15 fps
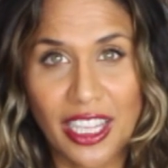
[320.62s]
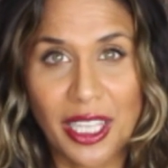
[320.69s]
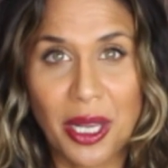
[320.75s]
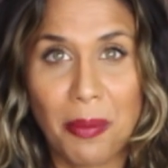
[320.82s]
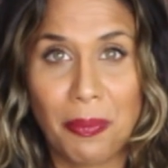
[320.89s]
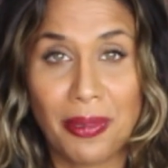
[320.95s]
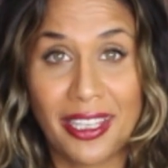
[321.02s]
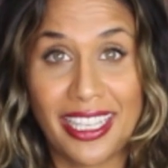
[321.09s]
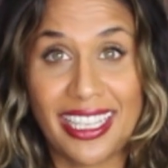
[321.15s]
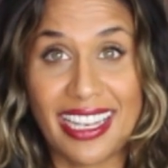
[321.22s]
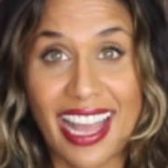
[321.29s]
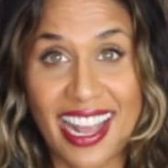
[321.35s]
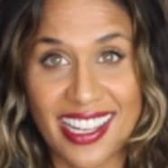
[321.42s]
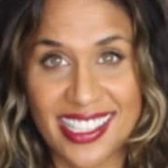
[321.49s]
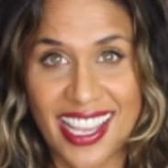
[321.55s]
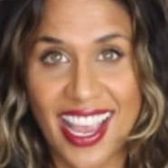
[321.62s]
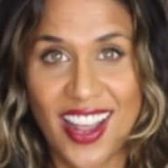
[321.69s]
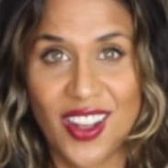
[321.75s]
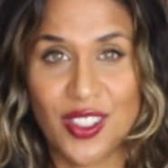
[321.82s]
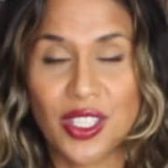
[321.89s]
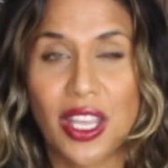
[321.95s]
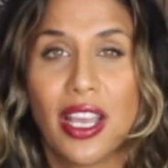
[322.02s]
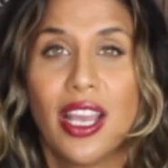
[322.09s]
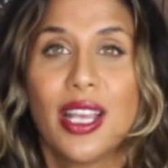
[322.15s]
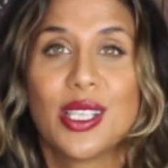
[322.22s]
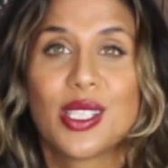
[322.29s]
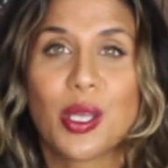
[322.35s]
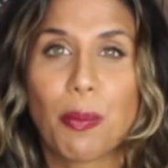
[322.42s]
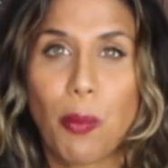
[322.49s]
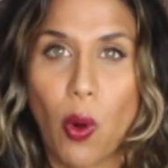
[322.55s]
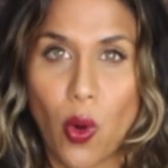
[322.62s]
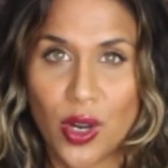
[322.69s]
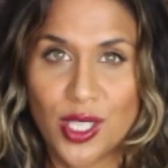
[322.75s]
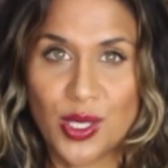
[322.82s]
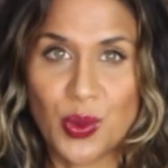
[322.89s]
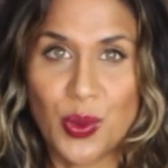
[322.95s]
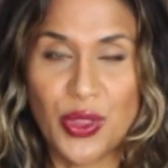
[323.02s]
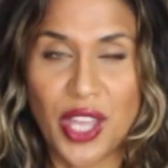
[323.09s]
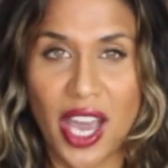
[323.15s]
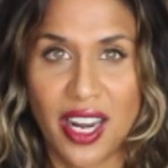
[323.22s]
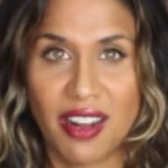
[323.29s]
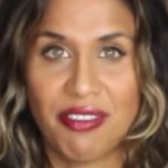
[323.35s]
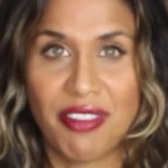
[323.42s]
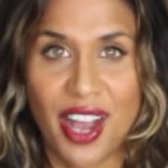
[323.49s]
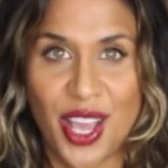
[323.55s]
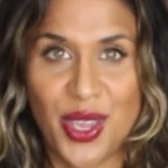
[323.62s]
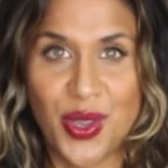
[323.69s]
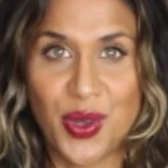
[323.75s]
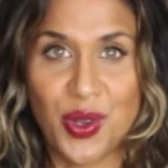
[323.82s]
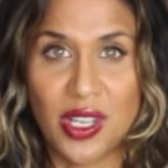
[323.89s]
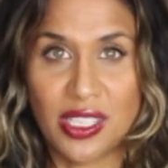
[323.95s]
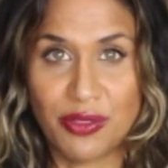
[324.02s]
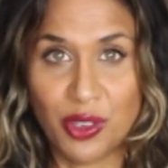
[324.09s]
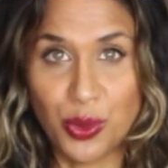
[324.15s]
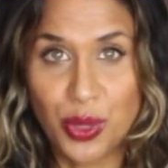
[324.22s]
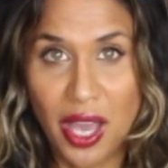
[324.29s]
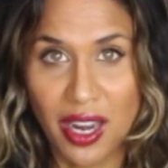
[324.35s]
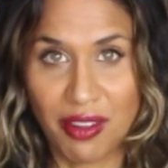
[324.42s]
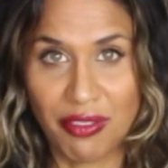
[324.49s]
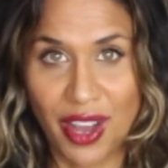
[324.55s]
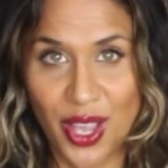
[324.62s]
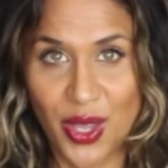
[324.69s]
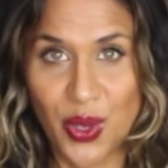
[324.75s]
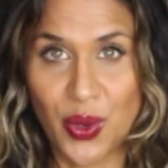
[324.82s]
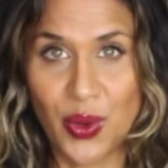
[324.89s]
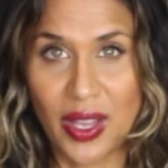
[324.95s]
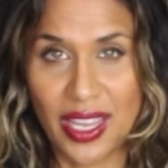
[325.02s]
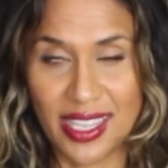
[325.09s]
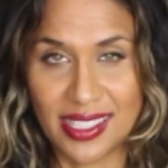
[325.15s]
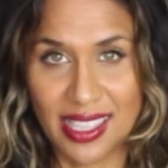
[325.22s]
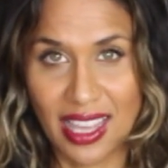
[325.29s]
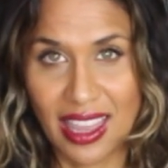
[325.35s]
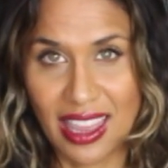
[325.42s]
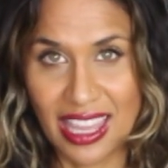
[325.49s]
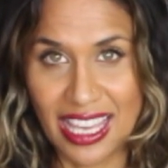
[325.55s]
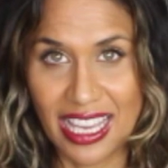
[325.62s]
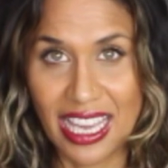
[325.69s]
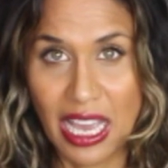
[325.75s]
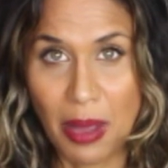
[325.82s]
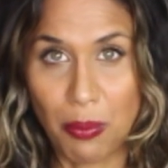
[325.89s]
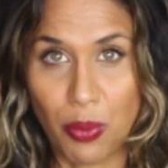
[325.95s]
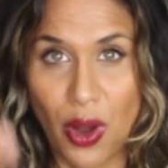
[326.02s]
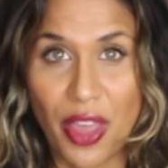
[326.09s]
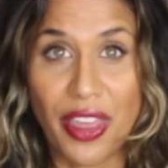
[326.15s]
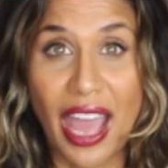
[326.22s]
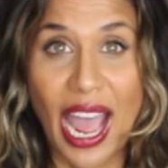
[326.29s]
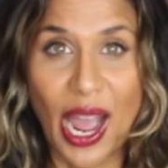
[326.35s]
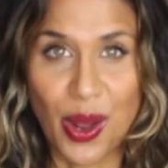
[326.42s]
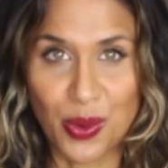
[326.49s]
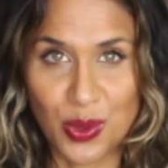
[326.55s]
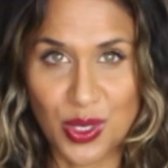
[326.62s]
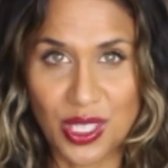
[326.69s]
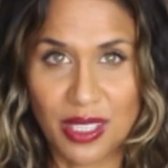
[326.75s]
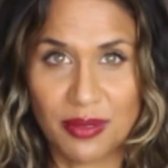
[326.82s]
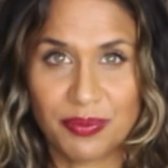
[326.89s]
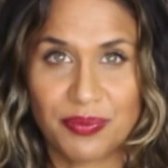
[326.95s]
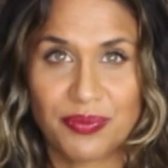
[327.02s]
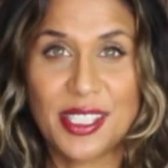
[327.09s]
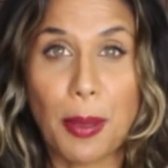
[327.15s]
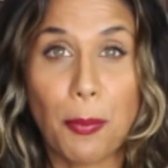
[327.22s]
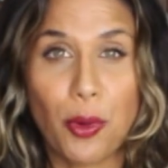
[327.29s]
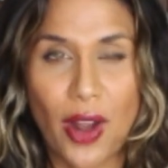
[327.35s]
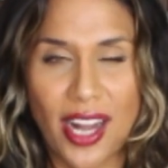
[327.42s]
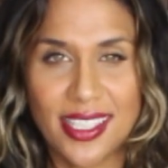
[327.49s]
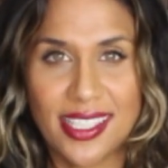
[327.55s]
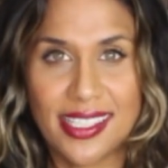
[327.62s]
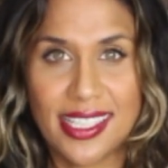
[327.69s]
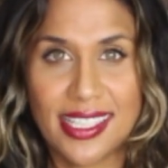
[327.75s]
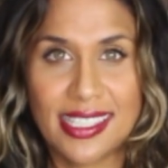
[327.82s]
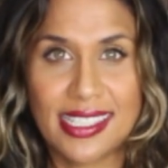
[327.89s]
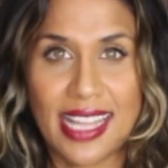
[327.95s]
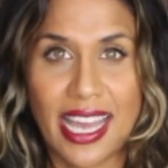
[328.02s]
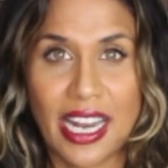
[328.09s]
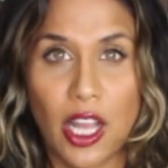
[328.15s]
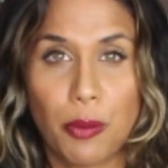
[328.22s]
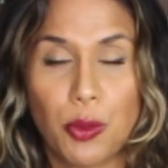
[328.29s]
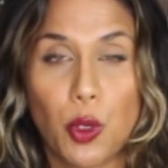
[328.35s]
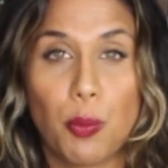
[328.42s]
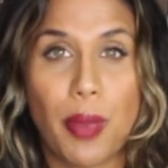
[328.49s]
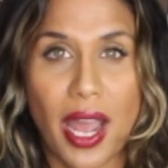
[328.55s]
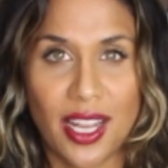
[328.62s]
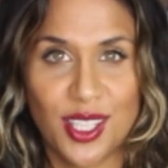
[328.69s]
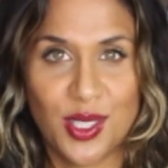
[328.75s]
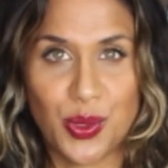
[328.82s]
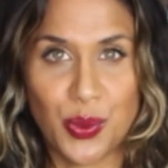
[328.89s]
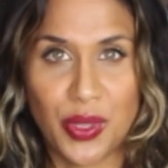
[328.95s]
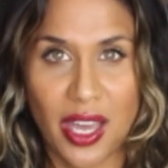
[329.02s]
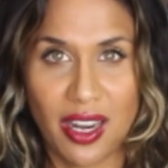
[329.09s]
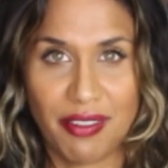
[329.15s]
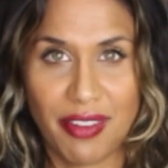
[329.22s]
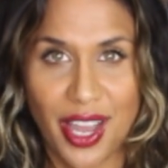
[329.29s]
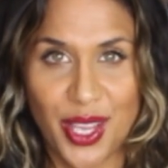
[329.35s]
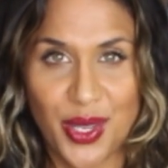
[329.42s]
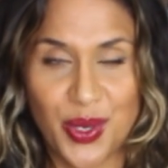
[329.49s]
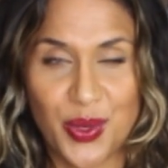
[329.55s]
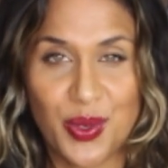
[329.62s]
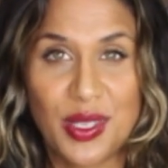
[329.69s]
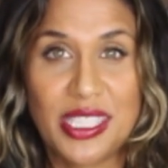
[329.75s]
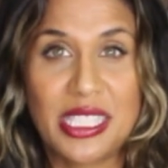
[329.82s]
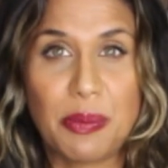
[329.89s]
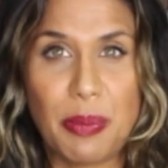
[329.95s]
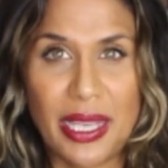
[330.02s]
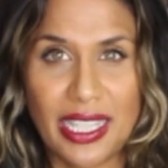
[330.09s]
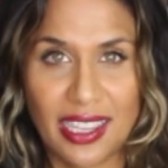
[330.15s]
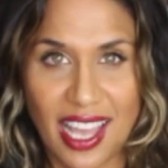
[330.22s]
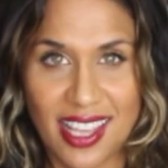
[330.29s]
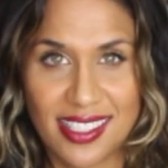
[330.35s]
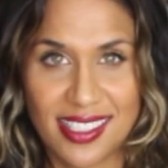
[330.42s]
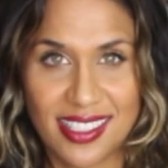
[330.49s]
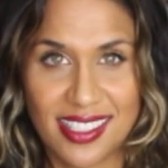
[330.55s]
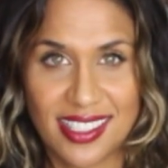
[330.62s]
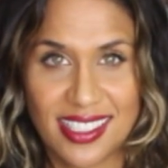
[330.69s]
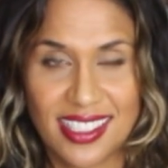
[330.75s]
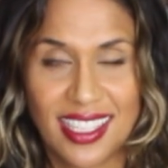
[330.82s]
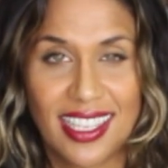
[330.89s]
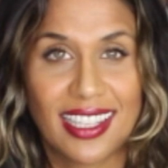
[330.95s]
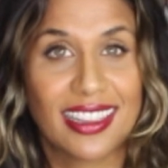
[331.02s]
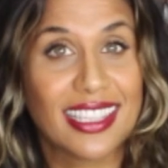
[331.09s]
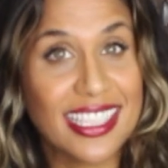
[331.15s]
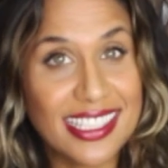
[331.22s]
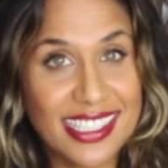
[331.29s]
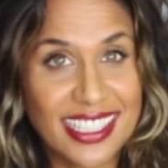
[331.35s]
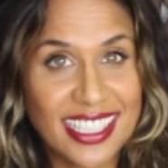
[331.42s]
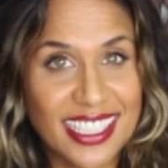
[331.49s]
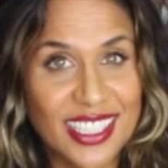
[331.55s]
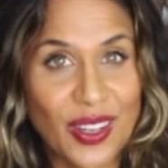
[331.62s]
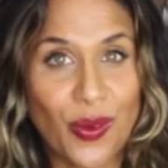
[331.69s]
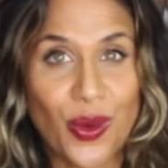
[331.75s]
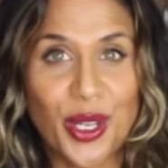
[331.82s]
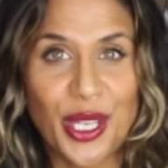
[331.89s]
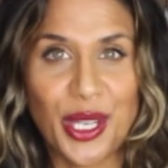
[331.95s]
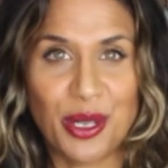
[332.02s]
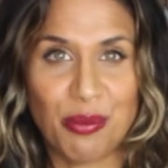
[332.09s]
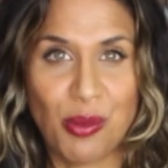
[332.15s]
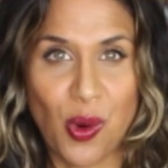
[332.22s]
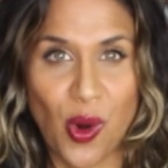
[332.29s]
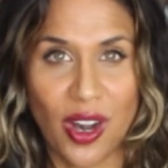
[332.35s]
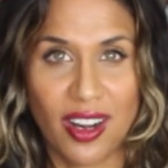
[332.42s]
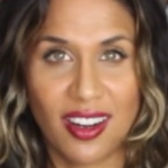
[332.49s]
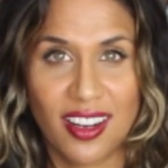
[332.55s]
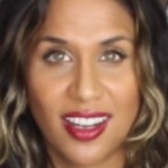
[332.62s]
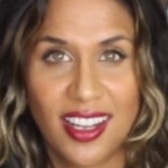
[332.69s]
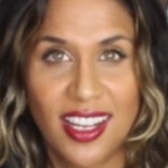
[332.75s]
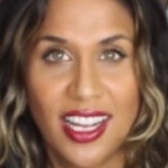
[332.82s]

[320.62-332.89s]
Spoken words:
complete exhales, supports Udana Vayu, because Udana Vayu is the breath out. Some practices that help you balance Udana Vayu: speak less, listen or hear more.